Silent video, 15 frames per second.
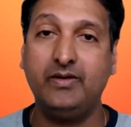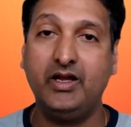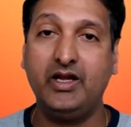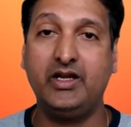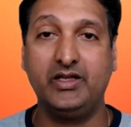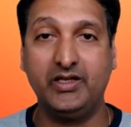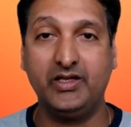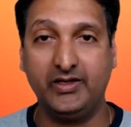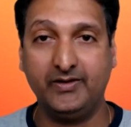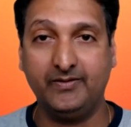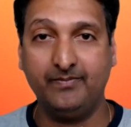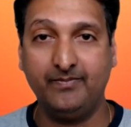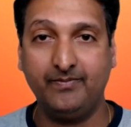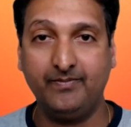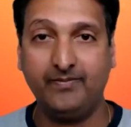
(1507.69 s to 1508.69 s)
anything,
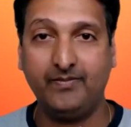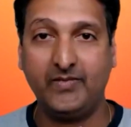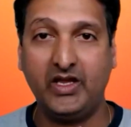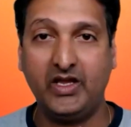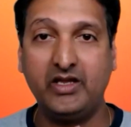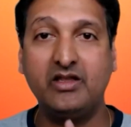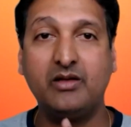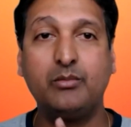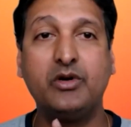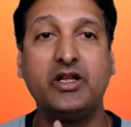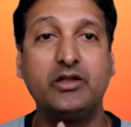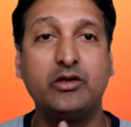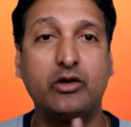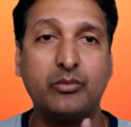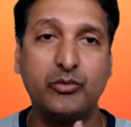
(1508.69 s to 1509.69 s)
either
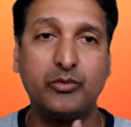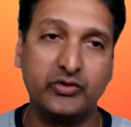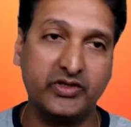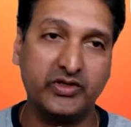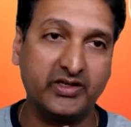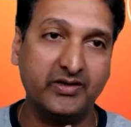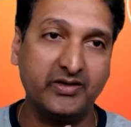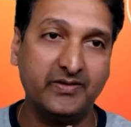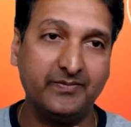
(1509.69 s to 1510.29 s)
breath or music.